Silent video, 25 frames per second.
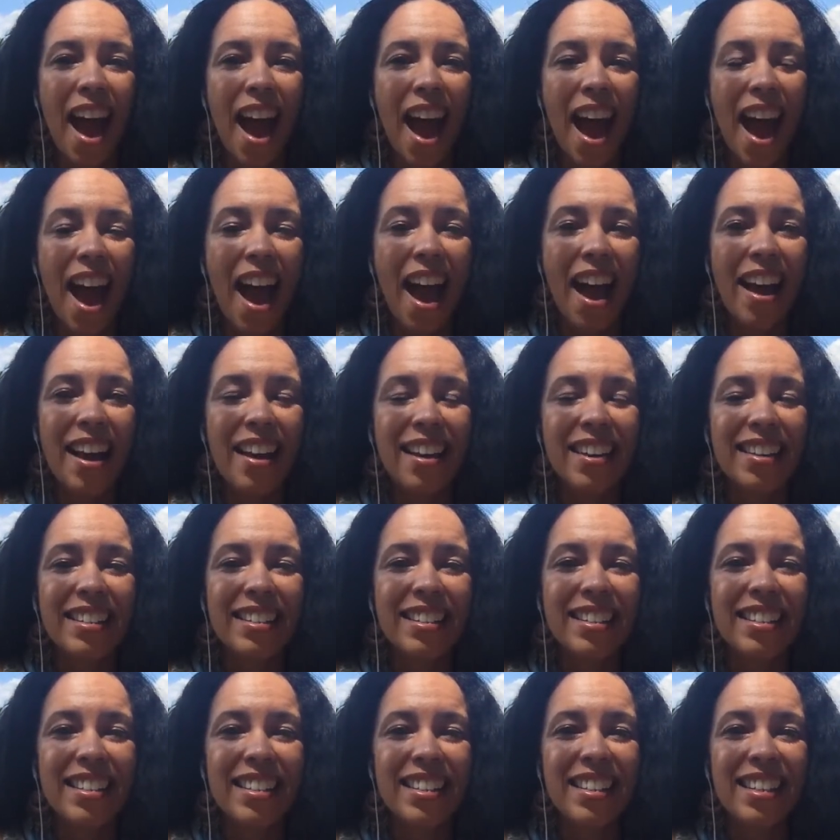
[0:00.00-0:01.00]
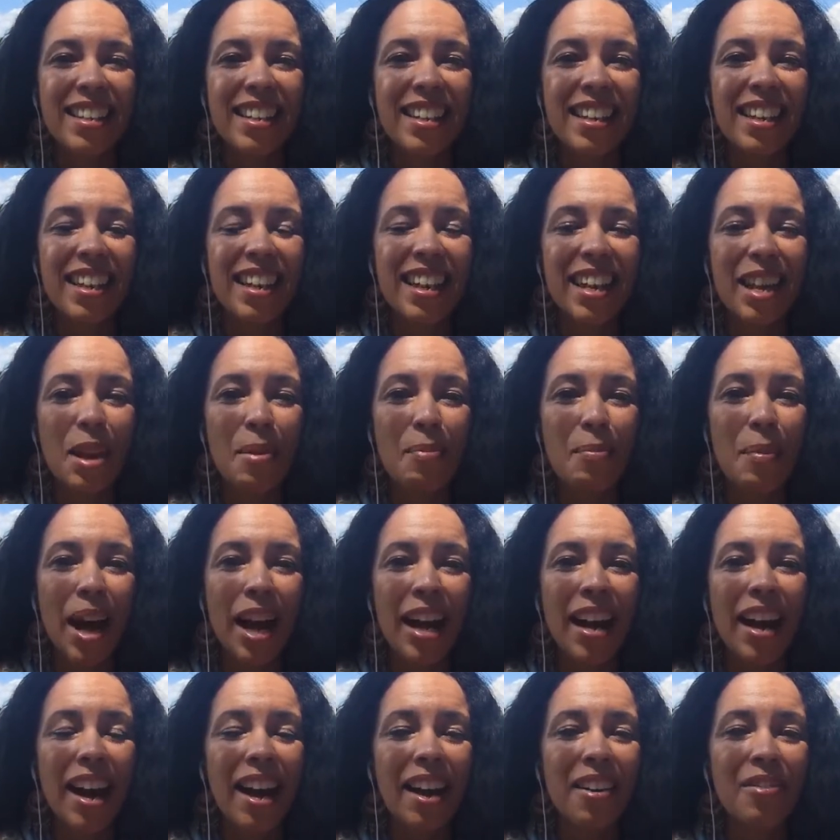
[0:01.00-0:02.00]
and
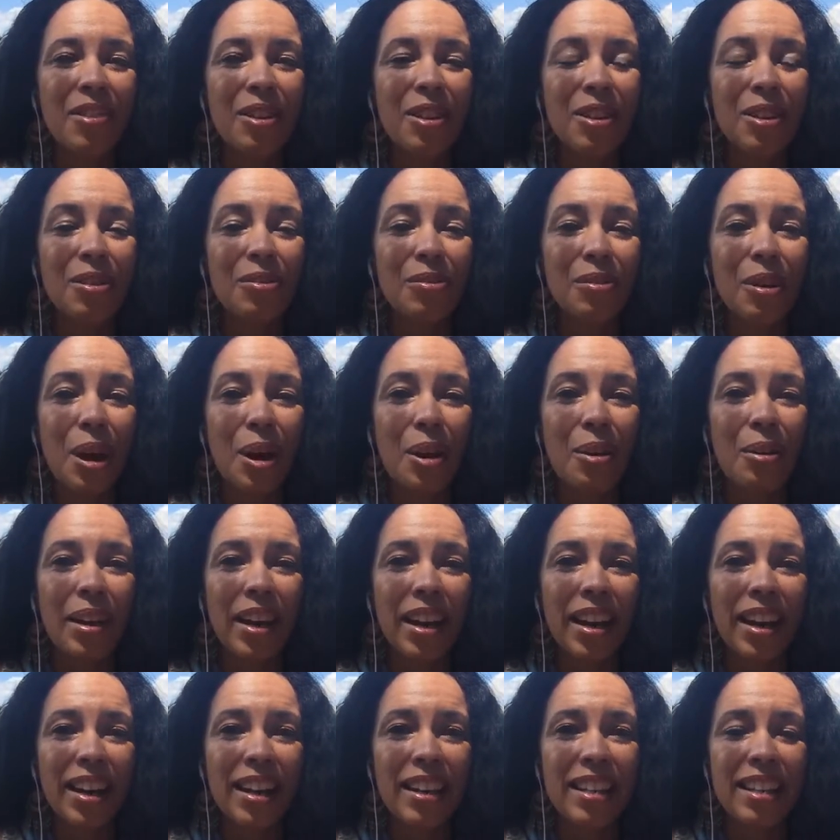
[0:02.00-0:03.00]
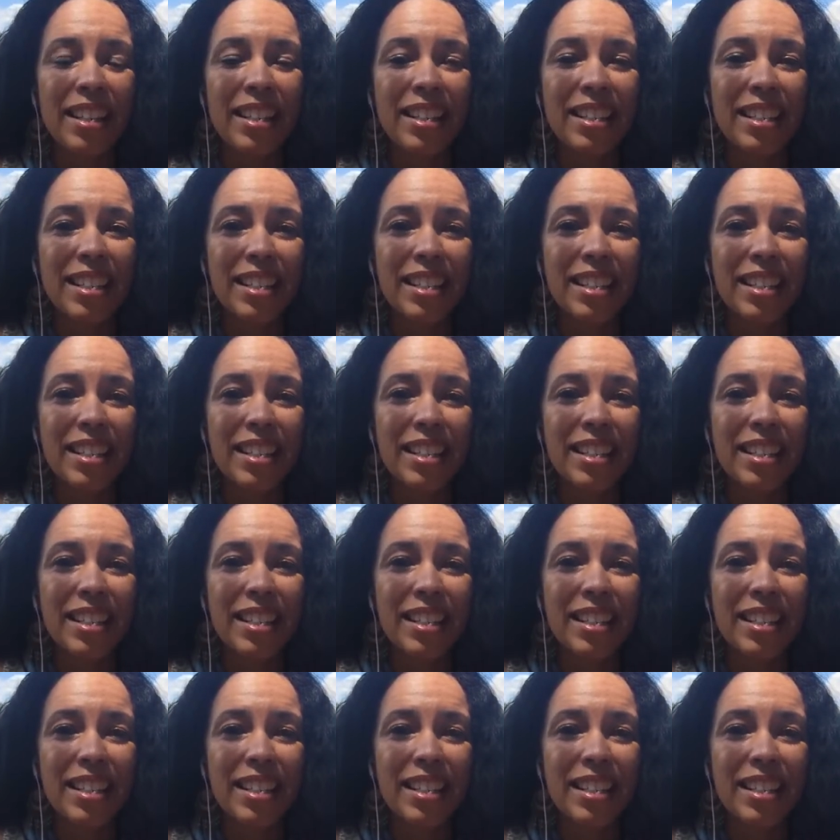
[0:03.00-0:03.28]
my ever-growing,